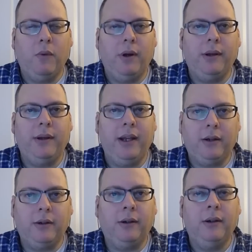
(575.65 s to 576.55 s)
one
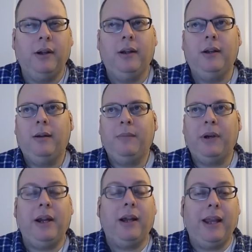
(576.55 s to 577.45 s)
nickel,
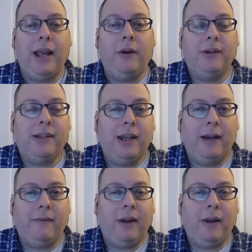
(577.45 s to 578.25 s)
Perry Eliano has said,